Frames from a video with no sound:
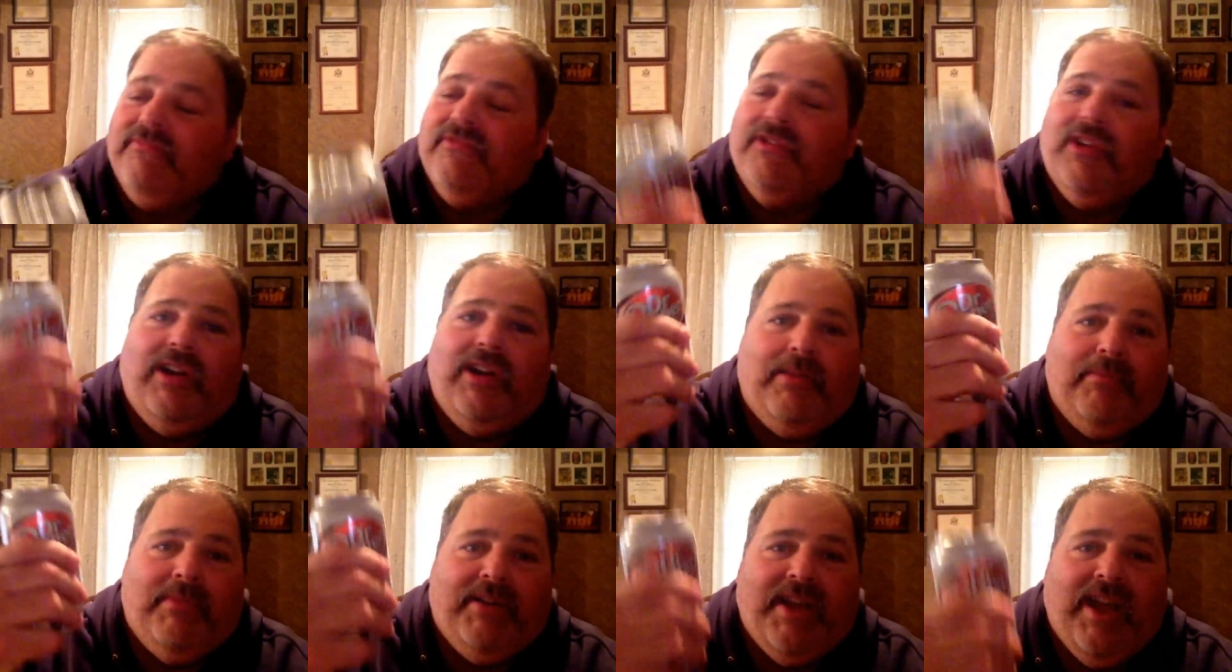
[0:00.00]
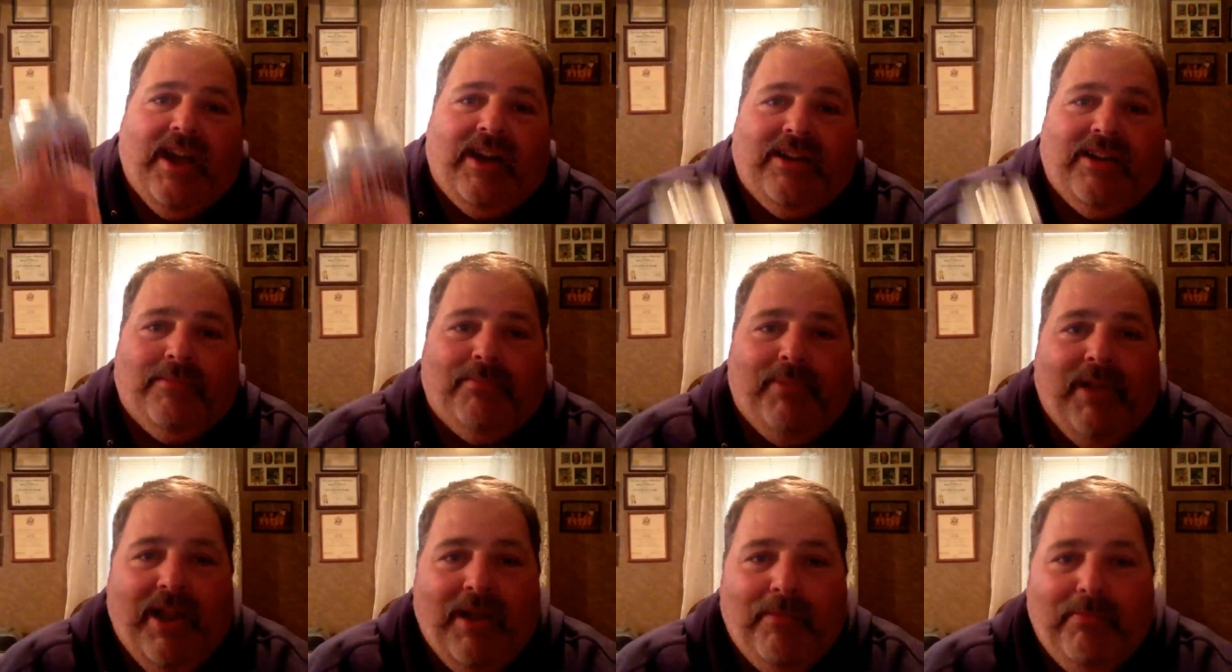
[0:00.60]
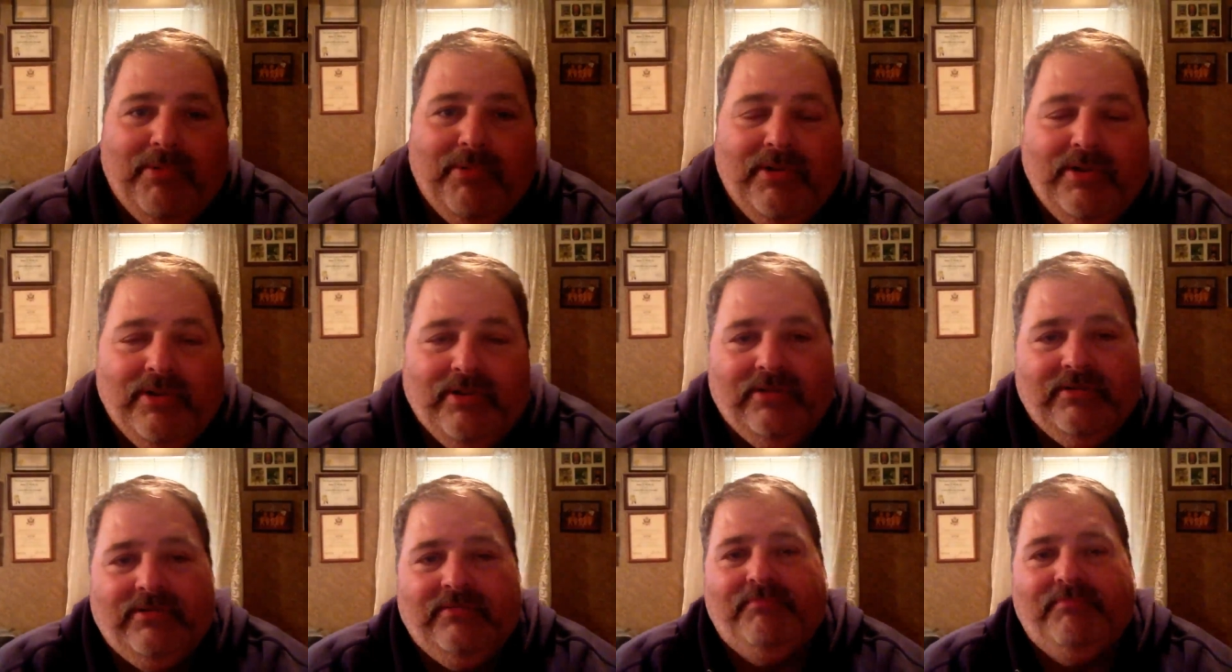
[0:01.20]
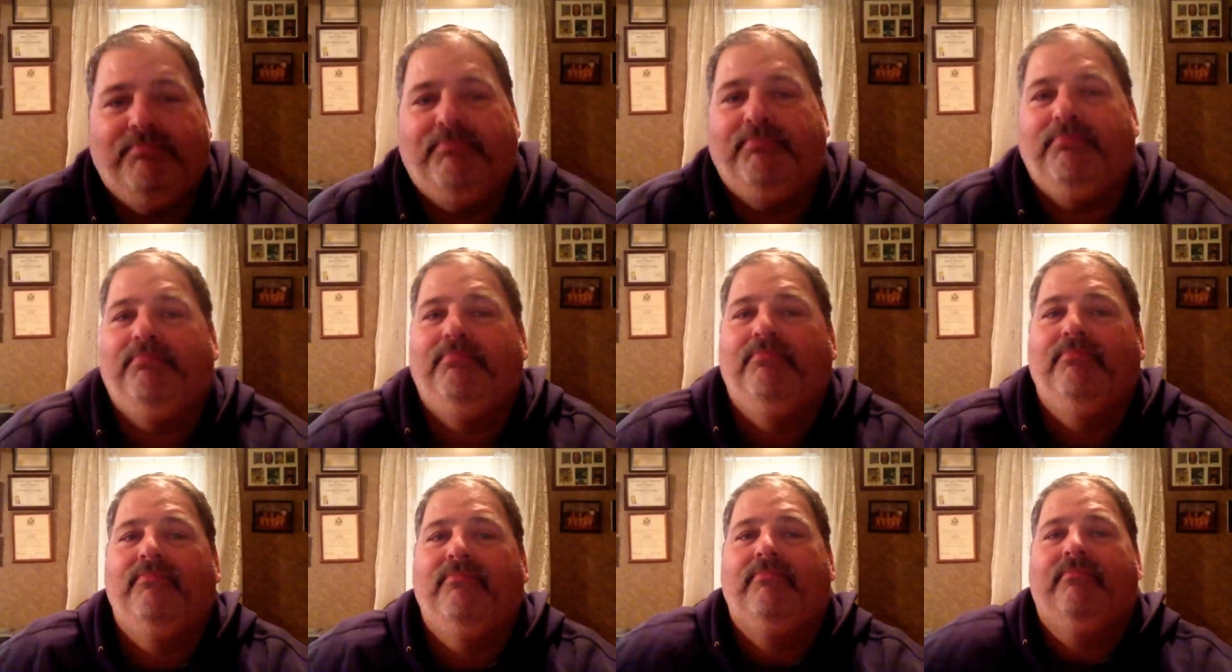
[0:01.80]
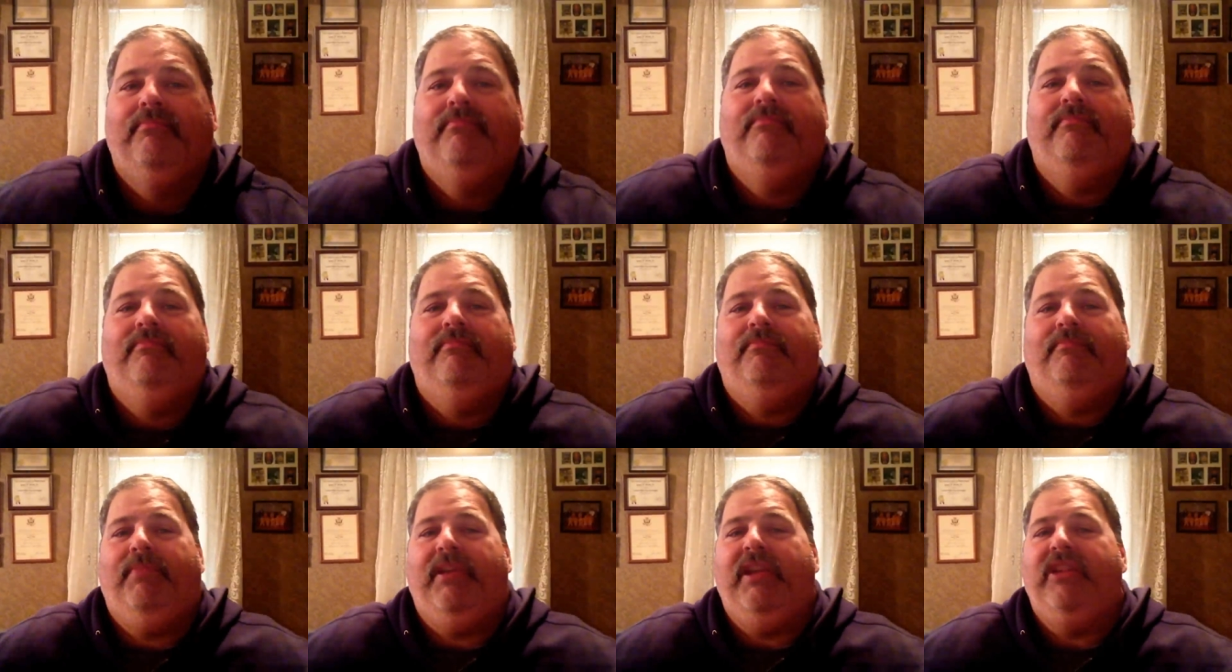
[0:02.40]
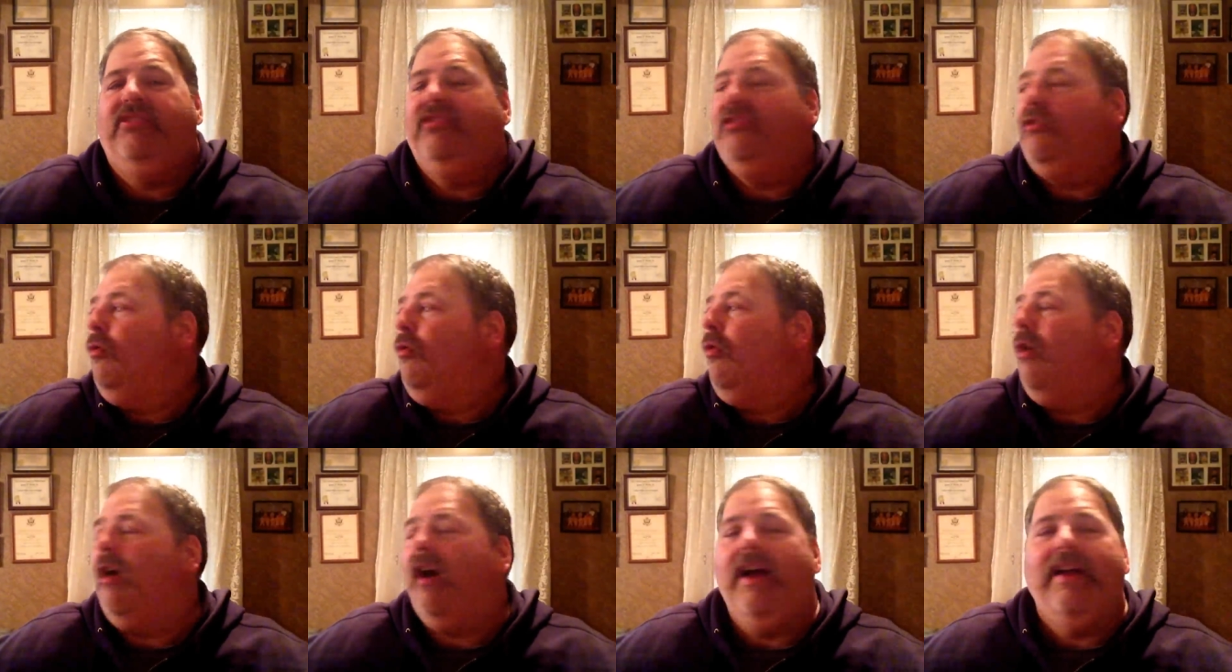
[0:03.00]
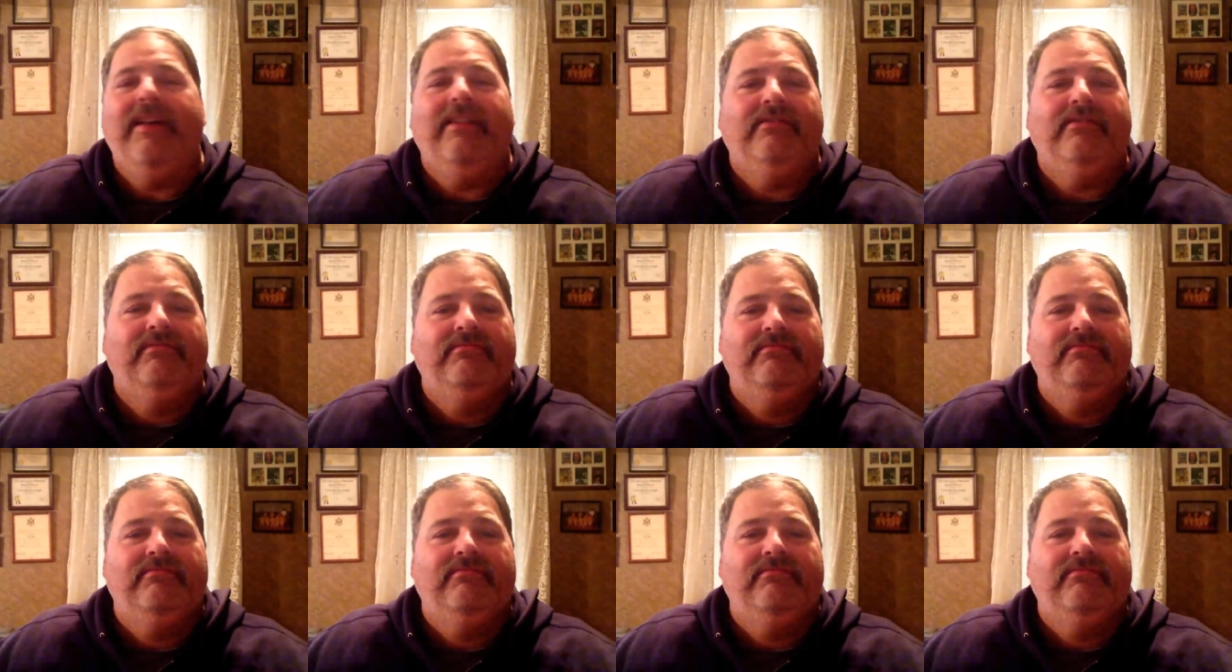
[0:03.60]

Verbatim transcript: drinking my Dr. Pepper, peace and quiet.